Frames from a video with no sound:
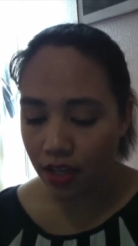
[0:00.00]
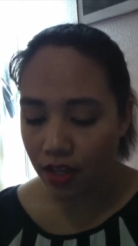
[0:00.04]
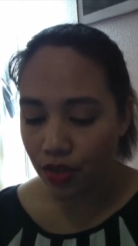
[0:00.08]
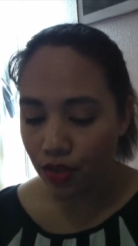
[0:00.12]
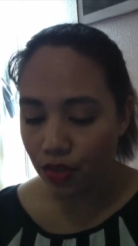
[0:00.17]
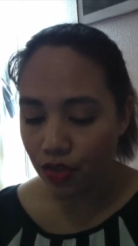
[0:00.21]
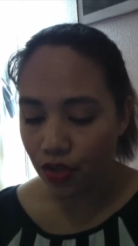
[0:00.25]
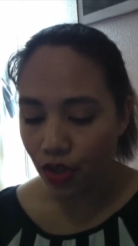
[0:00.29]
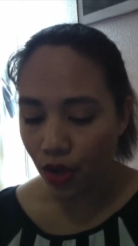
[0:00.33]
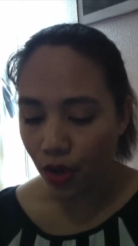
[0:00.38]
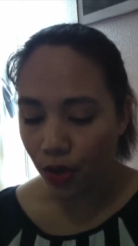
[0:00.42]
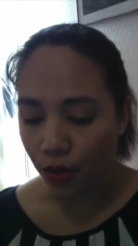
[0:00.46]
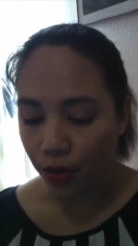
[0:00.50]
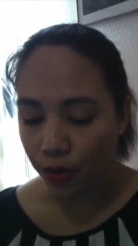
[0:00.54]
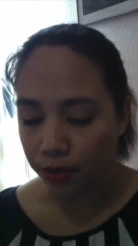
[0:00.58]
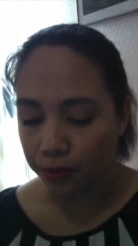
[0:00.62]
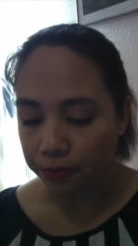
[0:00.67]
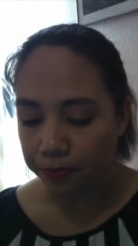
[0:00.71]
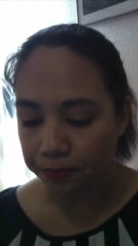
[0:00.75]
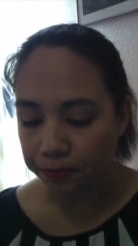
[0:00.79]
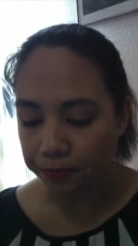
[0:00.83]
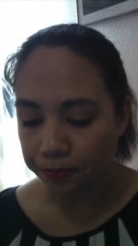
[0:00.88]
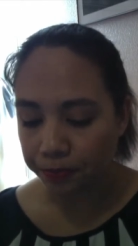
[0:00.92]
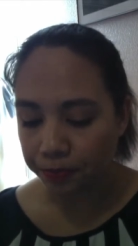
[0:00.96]
So
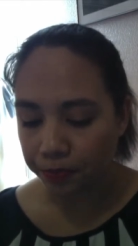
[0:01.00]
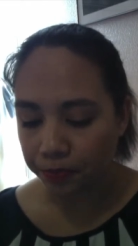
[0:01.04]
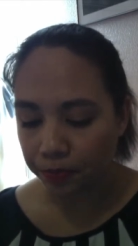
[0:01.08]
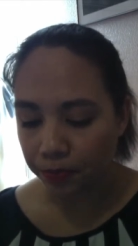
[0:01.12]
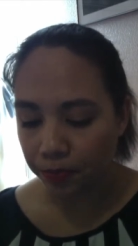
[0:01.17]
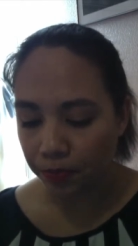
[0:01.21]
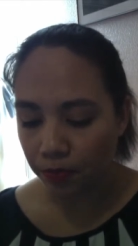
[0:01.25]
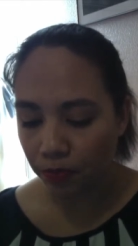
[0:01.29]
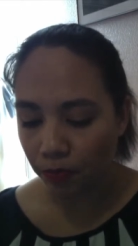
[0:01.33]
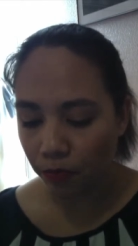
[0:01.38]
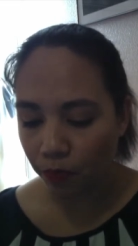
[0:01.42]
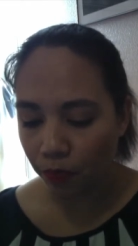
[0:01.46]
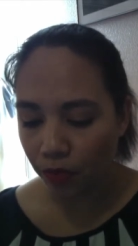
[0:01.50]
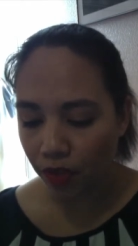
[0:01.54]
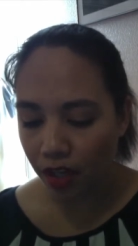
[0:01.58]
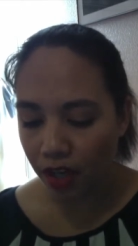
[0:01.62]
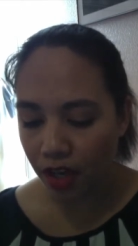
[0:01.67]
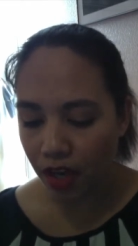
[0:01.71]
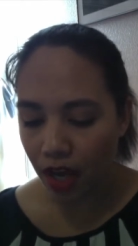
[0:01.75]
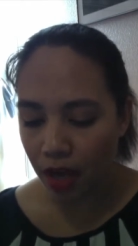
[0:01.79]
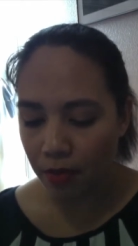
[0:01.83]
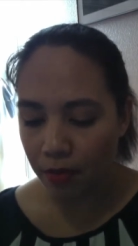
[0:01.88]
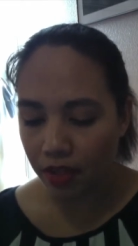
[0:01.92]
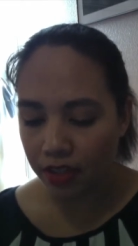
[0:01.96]

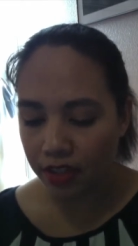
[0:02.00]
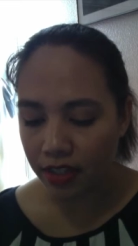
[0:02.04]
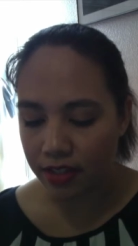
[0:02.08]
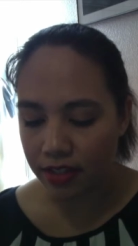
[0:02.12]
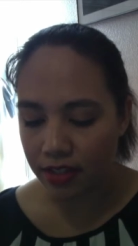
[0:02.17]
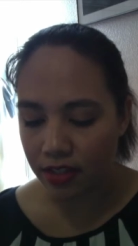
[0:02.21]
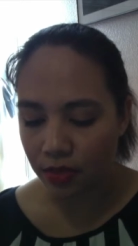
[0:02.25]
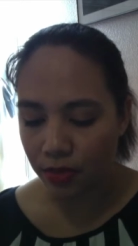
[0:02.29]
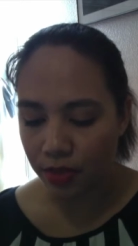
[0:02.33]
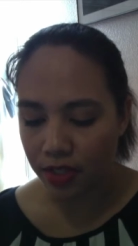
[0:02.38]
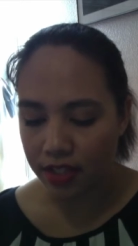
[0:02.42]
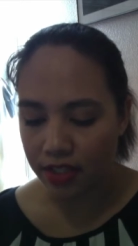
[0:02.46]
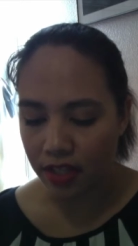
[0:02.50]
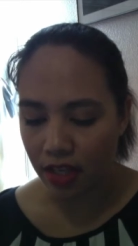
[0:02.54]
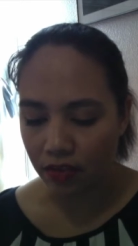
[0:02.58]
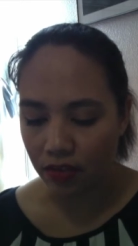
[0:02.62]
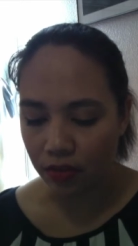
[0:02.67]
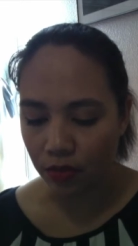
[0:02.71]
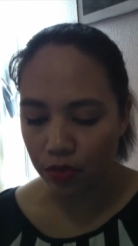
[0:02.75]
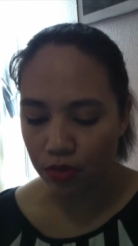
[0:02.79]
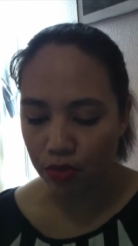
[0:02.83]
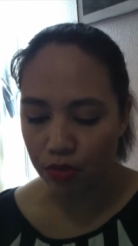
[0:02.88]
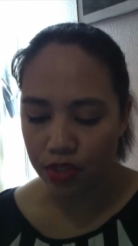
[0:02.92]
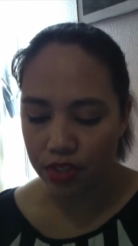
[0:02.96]
I'm on lesson 27,
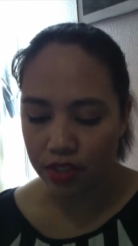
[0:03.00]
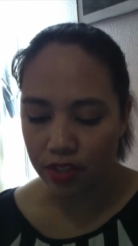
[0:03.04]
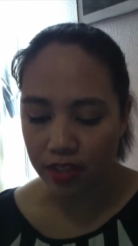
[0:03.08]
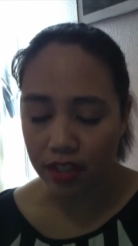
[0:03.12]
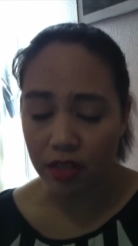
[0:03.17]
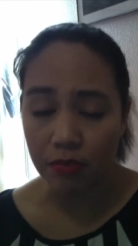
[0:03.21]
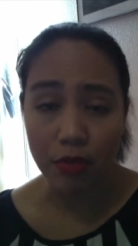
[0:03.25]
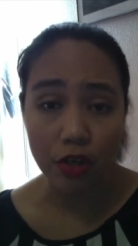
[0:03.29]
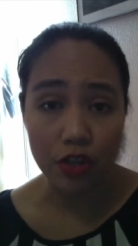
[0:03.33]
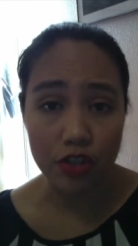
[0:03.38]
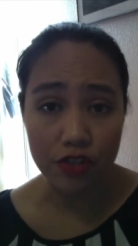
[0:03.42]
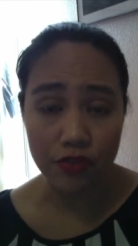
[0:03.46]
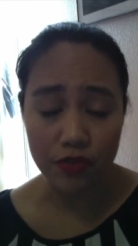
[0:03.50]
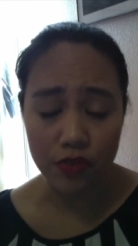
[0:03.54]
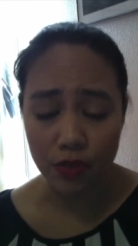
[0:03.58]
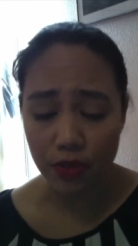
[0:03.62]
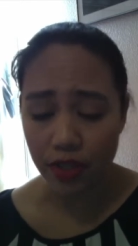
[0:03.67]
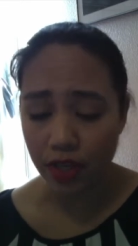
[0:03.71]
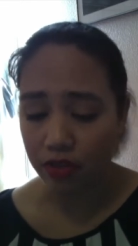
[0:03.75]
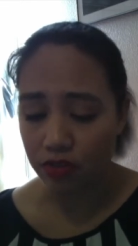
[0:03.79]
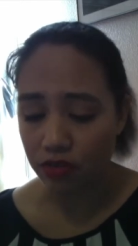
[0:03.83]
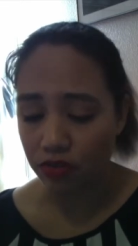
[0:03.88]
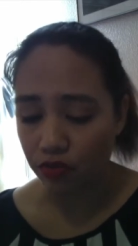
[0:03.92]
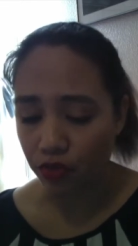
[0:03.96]
which was done in March of
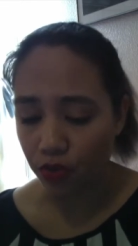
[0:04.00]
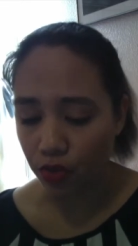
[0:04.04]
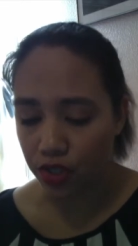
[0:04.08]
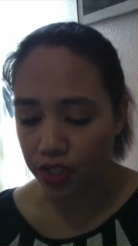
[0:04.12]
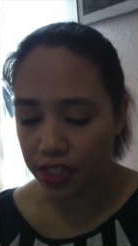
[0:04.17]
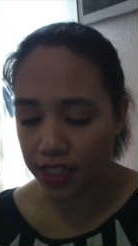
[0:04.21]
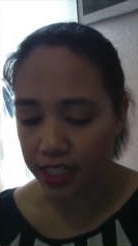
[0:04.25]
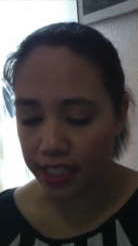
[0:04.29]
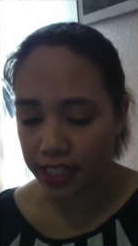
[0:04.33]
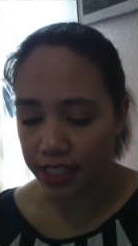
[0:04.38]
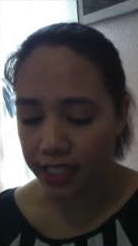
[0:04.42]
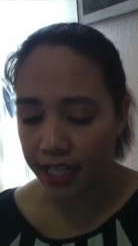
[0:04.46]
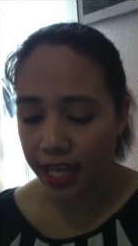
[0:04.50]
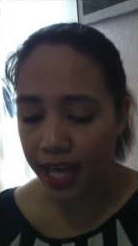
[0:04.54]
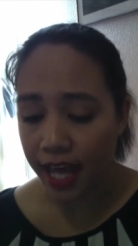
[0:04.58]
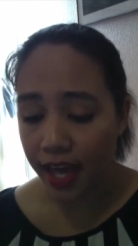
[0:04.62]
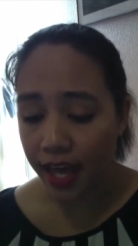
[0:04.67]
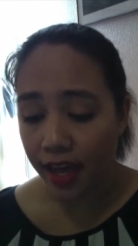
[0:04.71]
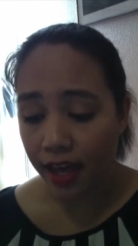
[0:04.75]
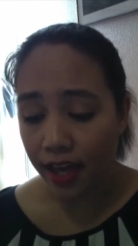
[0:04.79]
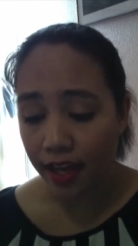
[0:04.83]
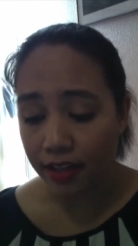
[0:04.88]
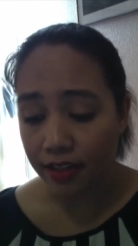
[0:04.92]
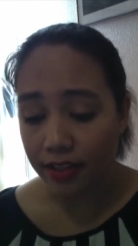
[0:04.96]
2014,
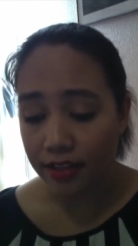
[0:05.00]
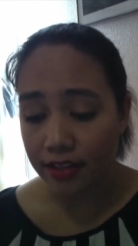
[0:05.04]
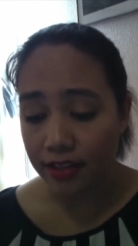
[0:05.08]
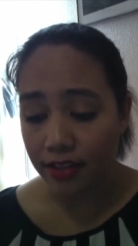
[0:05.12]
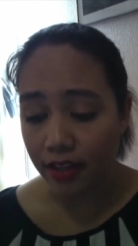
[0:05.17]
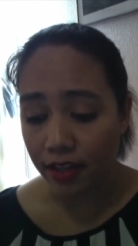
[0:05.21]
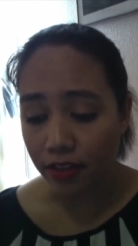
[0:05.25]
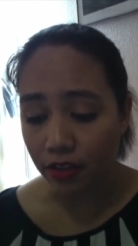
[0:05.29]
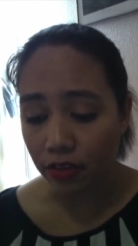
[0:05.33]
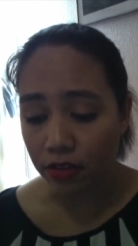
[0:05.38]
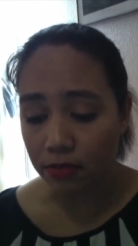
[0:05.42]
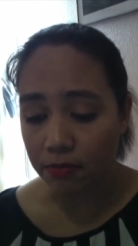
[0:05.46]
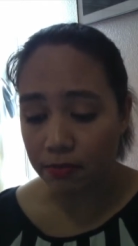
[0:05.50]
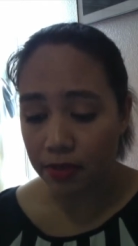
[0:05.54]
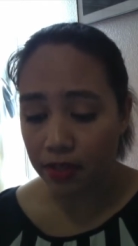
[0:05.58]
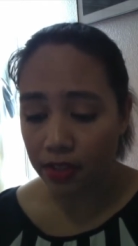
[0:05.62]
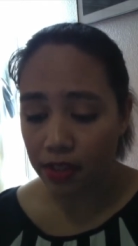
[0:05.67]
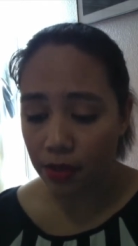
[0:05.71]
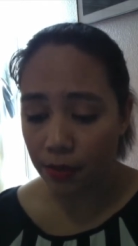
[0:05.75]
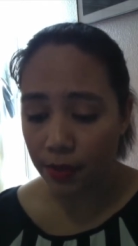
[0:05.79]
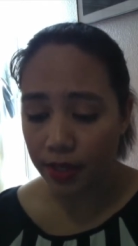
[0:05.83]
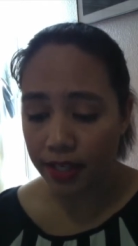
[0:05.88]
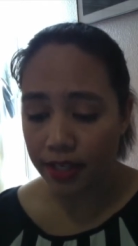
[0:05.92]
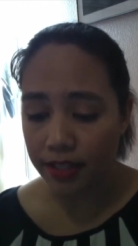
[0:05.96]
and it's titled
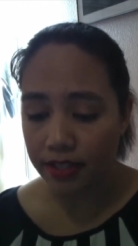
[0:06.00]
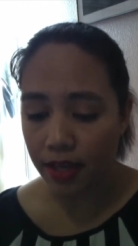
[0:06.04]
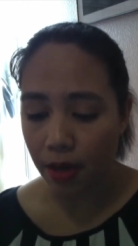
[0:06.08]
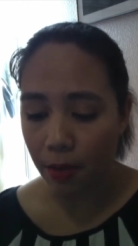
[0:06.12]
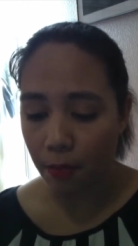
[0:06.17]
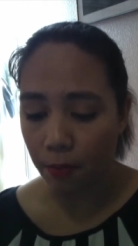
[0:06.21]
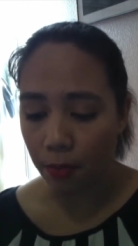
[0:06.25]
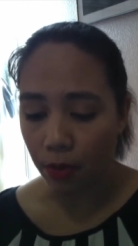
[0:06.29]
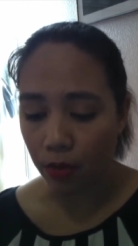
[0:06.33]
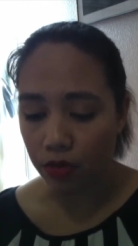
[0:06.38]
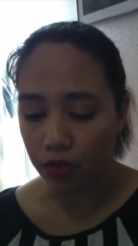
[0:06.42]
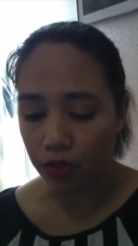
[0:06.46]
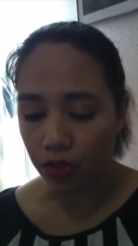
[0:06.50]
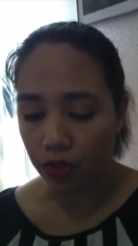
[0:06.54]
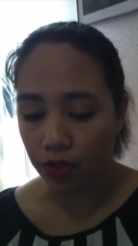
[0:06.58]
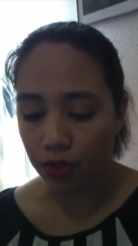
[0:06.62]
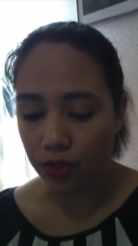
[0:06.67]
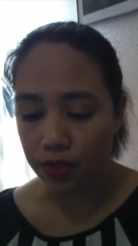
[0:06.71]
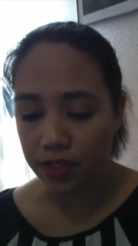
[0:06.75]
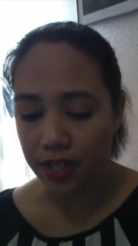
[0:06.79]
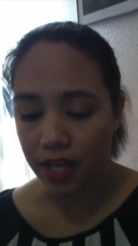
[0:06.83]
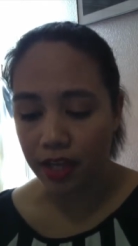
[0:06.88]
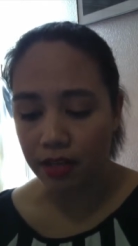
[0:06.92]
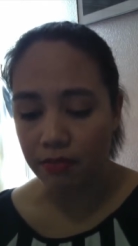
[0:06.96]
Billywigs,
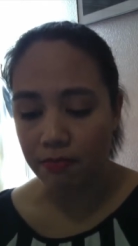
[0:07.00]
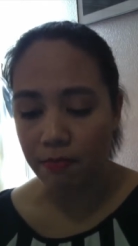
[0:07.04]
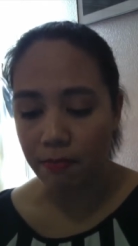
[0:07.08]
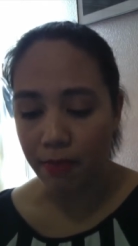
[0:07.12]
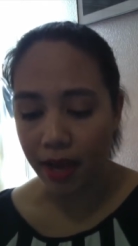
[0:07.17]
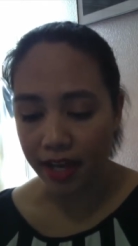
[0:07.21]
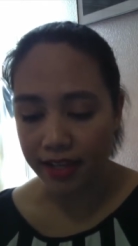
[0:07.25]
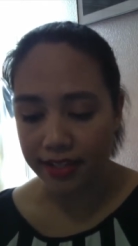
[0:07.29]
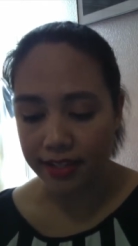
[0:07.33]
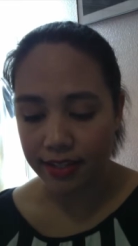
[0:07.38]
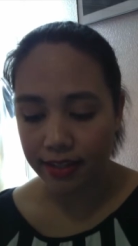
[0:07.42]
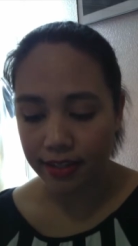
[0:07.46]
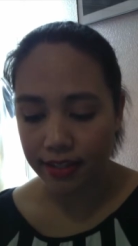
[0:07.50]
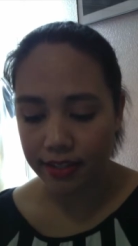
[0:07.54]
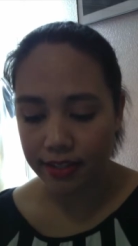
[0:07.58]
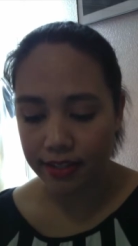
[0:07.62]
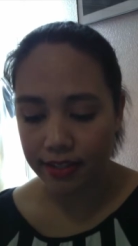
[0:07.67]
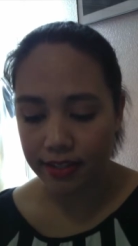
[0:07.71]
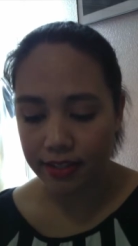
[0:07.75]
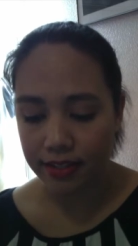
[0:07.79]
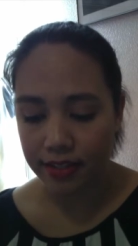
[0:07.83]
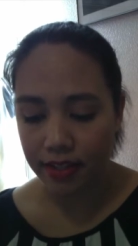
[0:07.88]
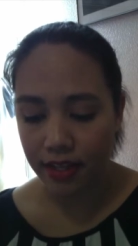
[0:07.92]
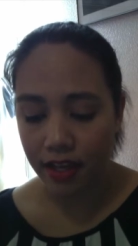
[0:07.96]
Bowtruckles, and
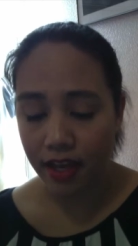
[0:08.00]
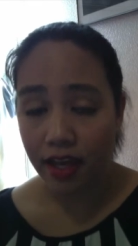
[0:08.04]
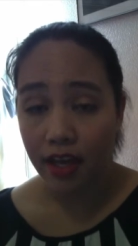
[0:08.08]
Basilisks.